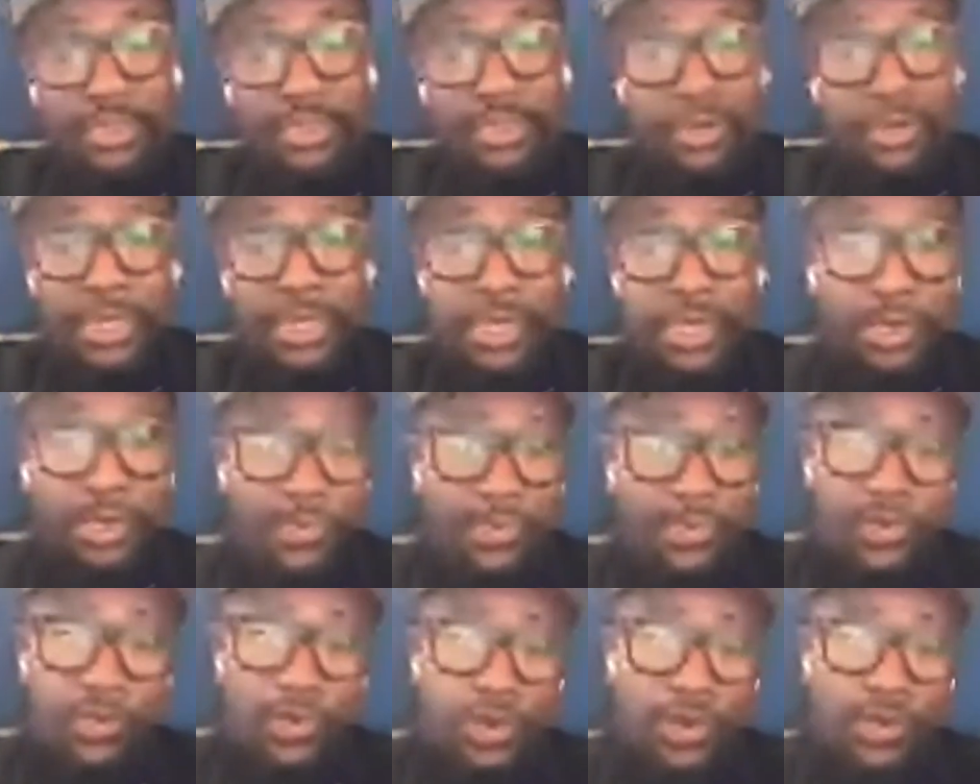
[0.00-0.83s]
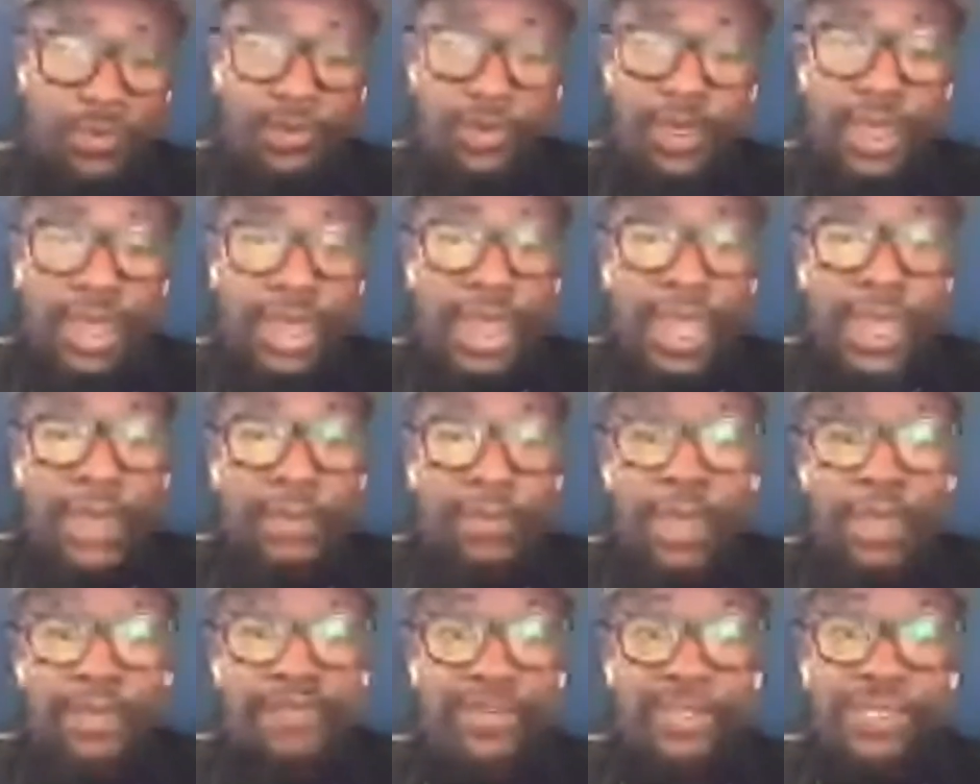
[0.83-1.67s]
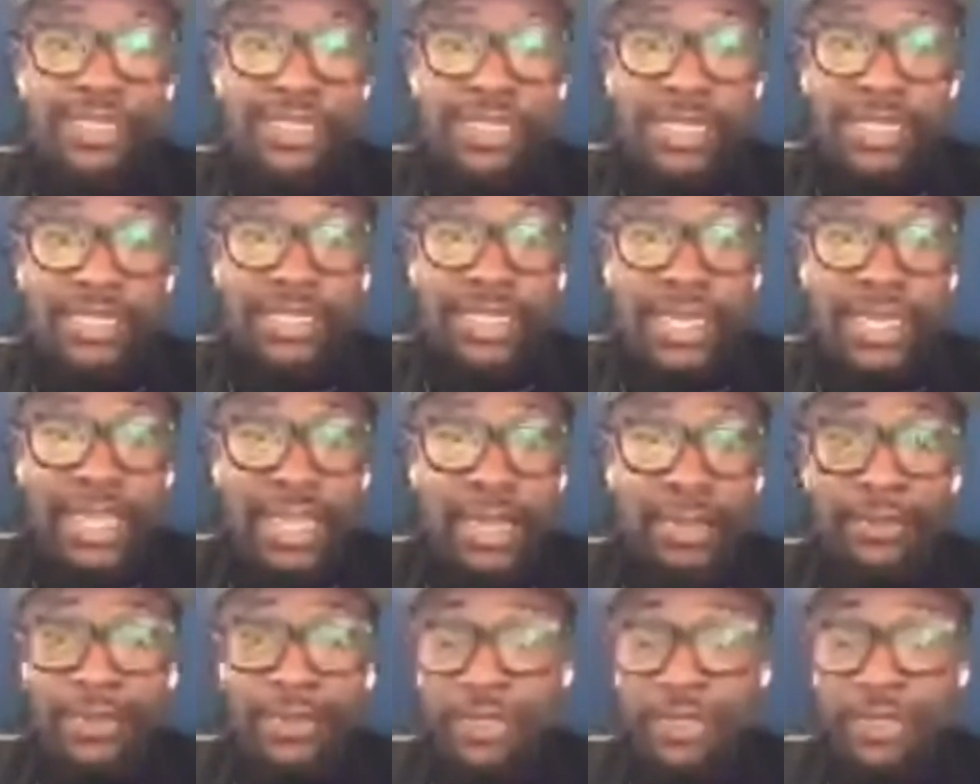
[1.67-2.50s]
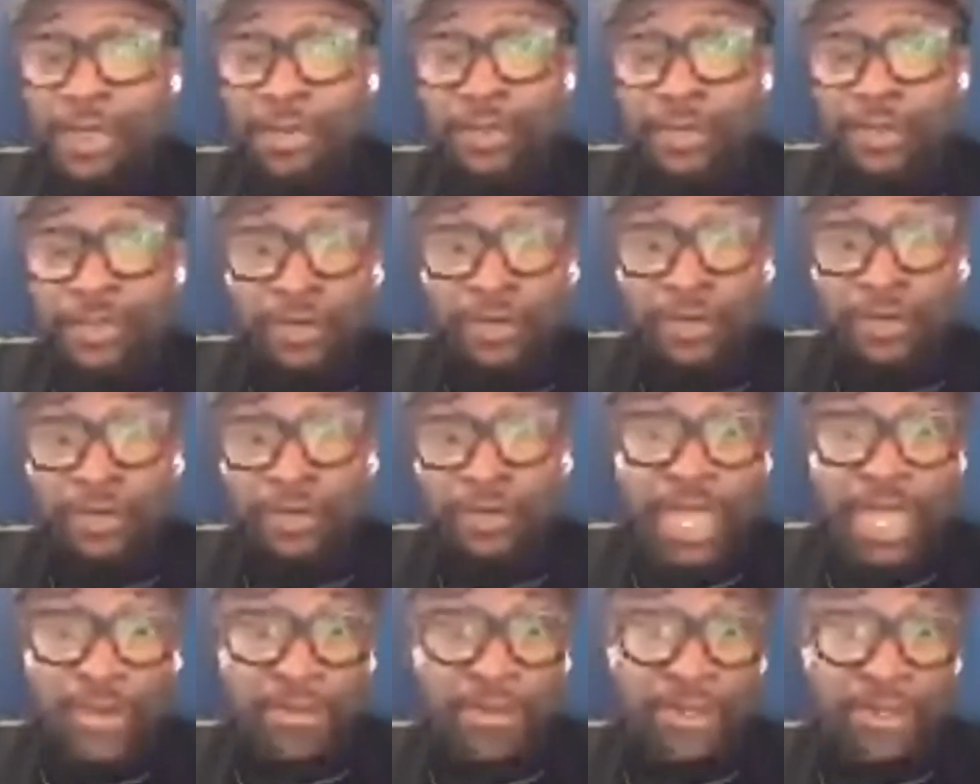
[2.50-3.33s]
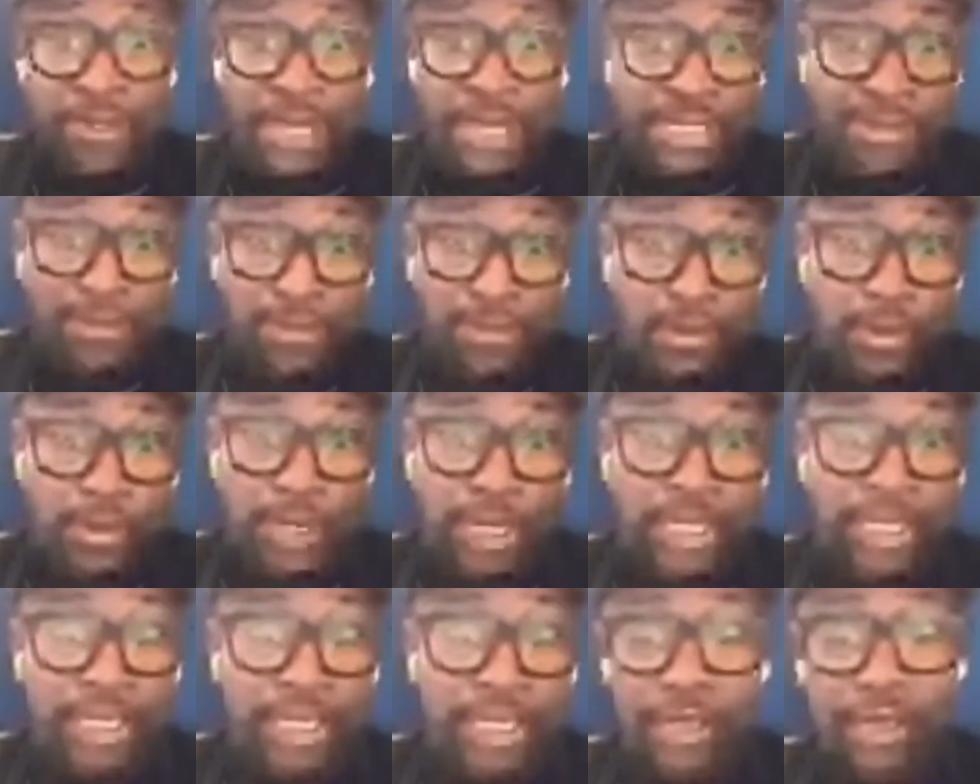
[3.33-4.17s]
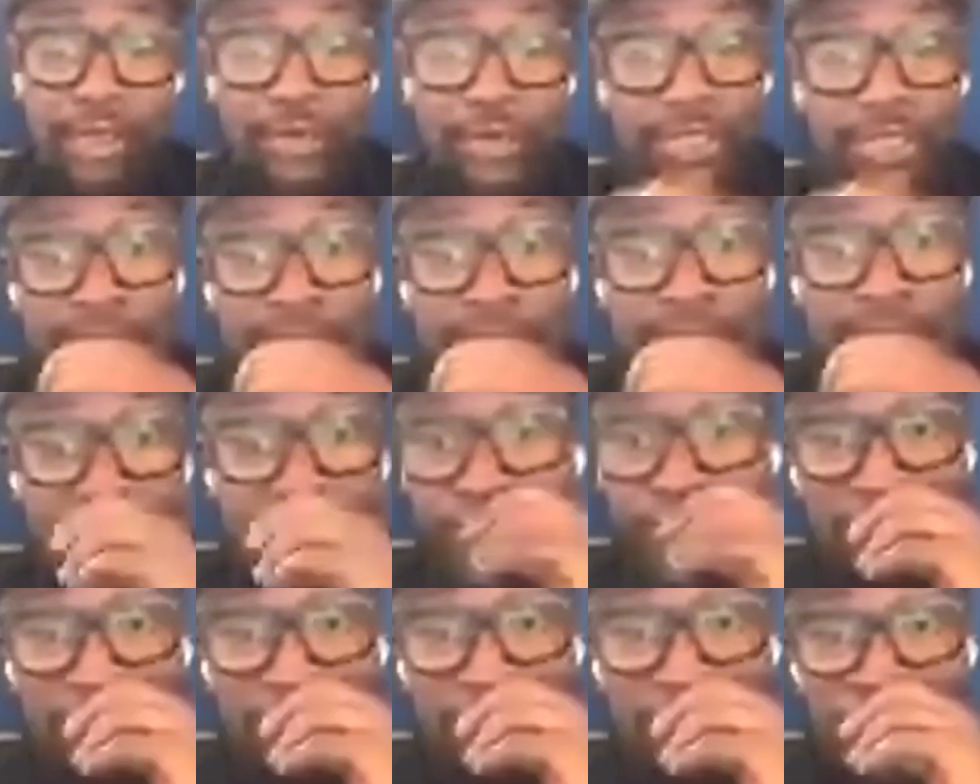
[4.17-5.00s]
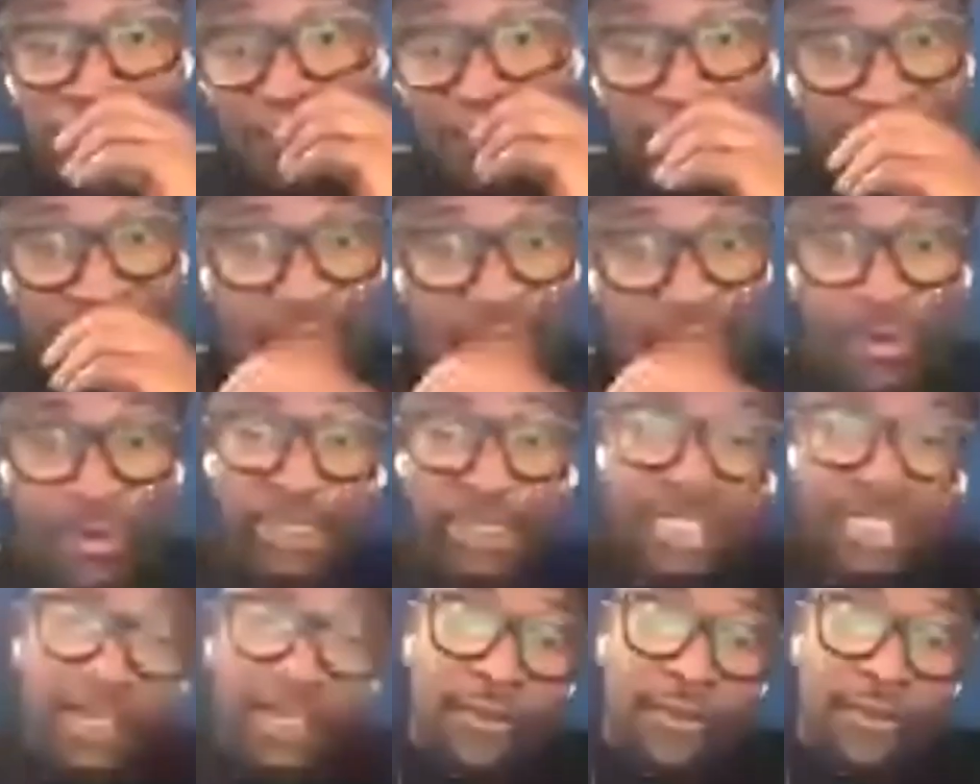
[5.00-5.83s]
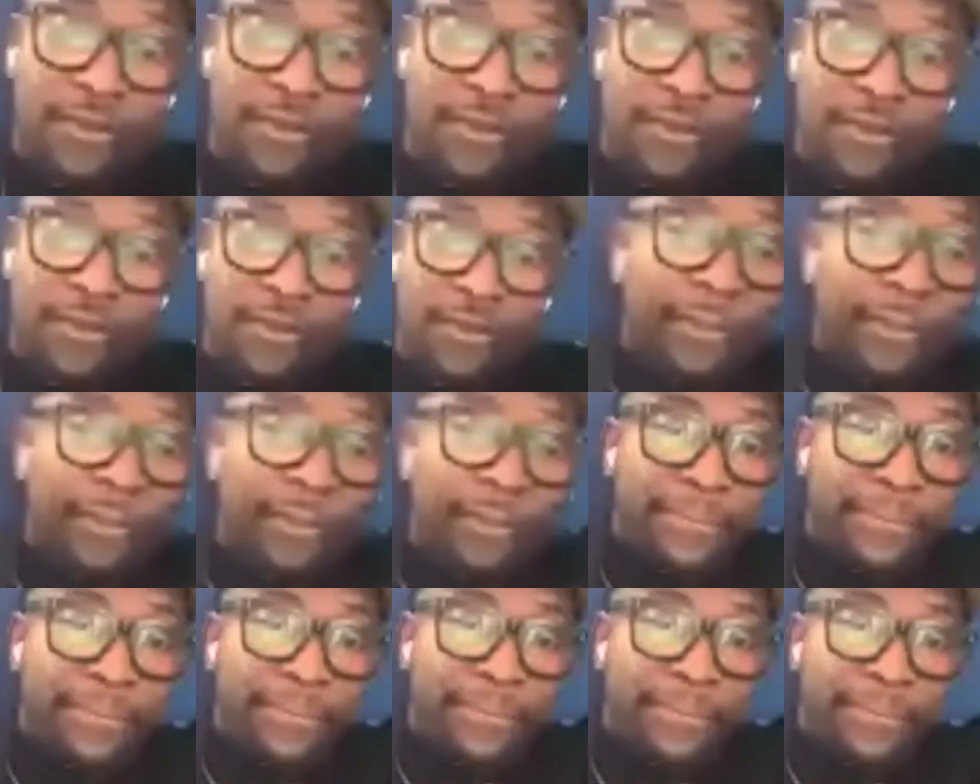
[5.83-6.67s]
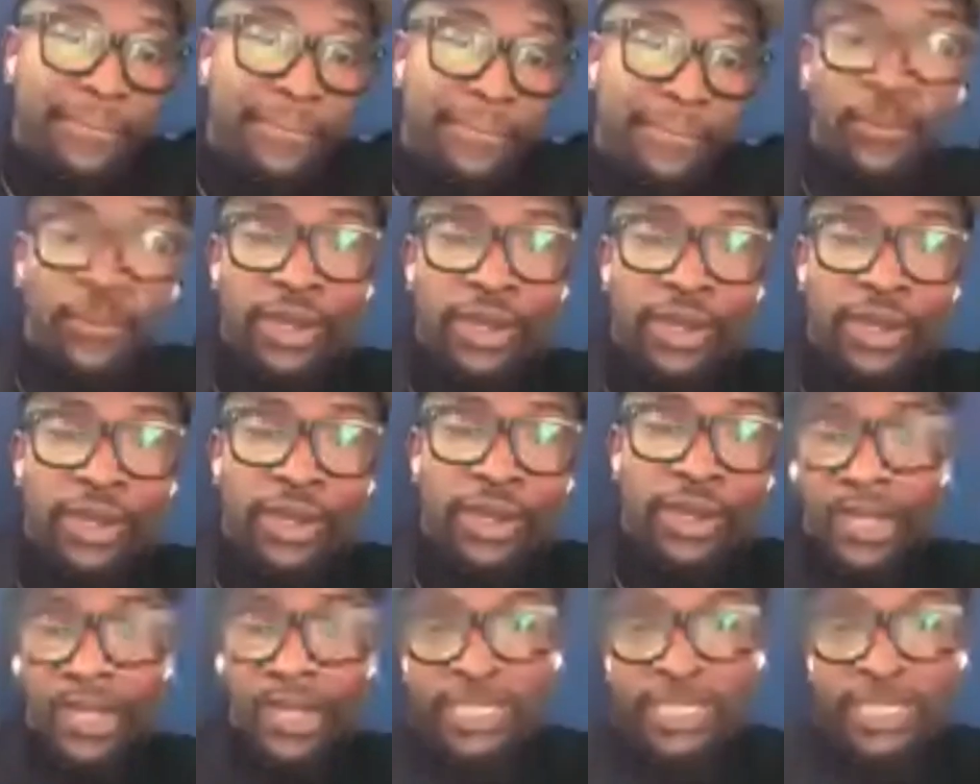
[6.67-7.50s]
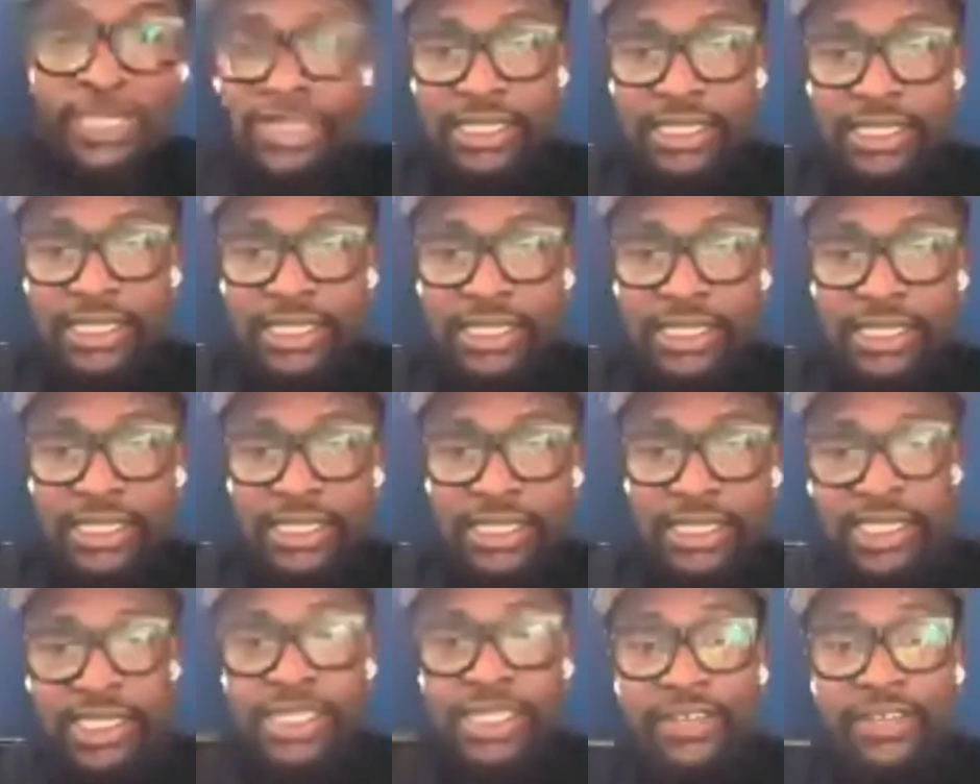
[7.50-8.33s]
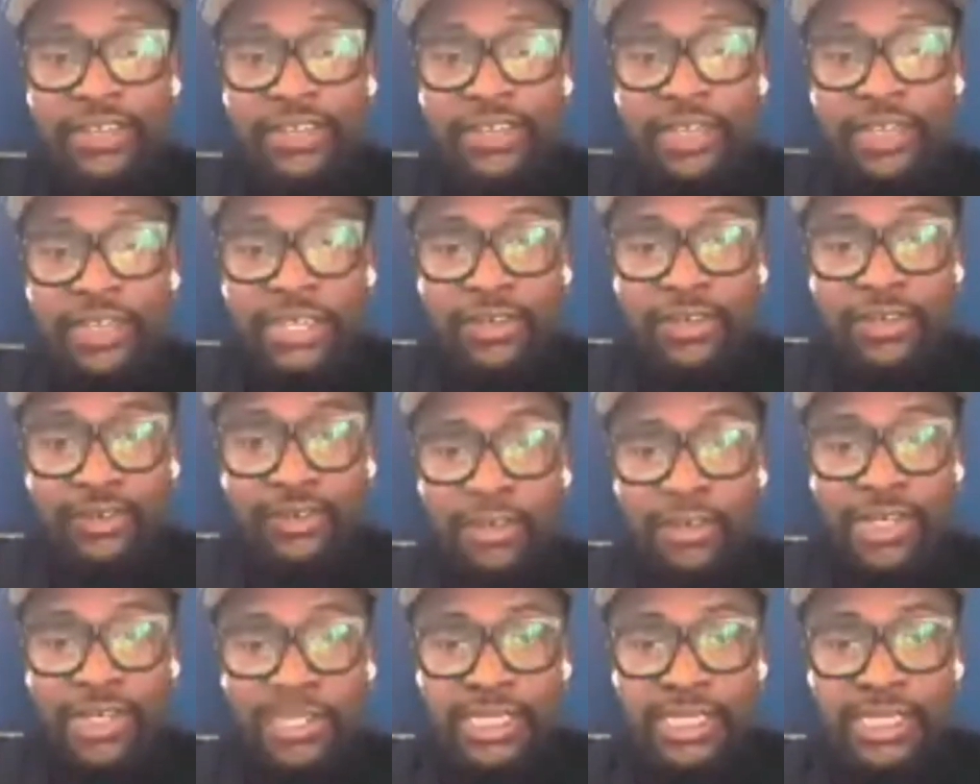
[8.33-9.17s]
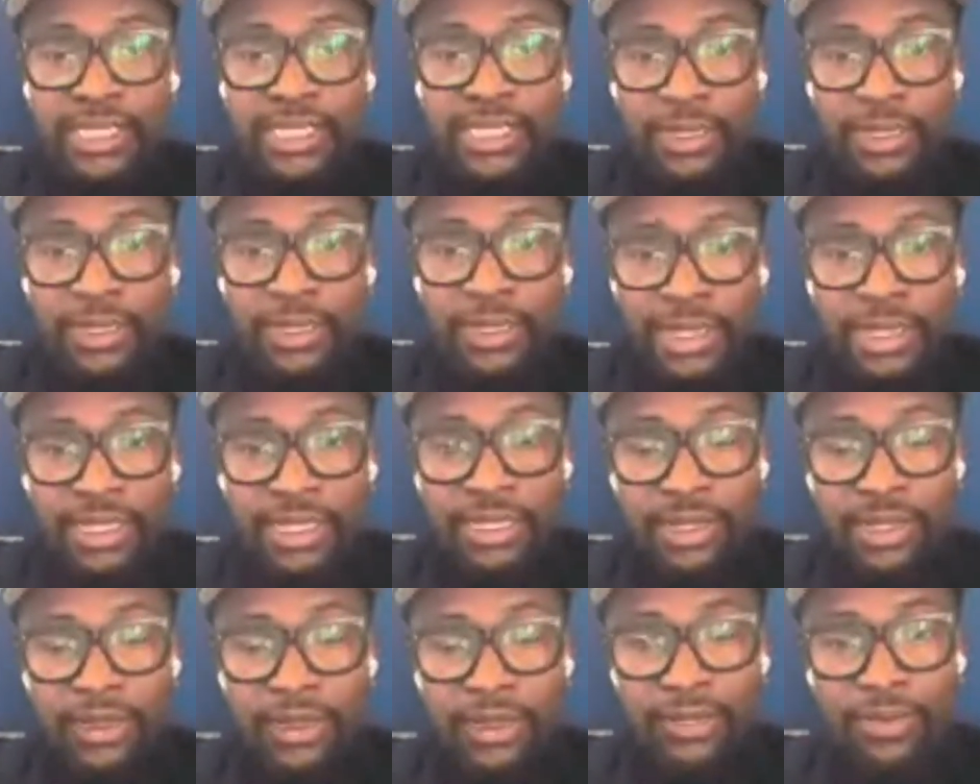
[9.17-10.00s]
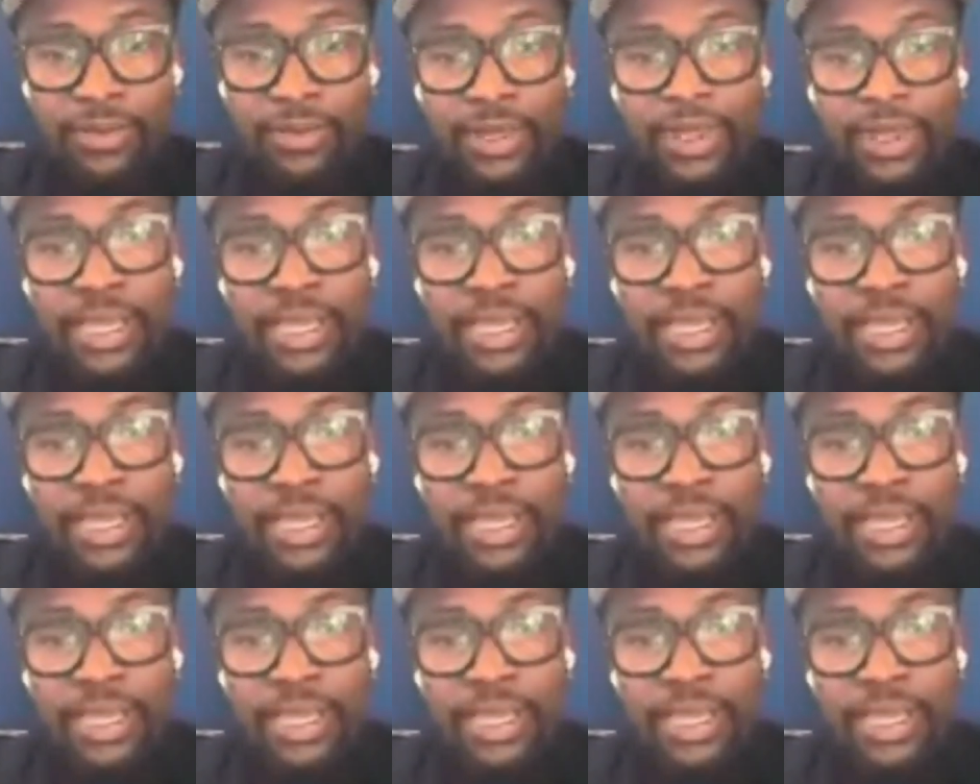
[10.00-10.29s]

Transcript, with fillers: to maybe 3 a.m. the next morning. You know, sometimes you never know. So, you know, the rigor is it's just different in different places, but you know, it's probably on the same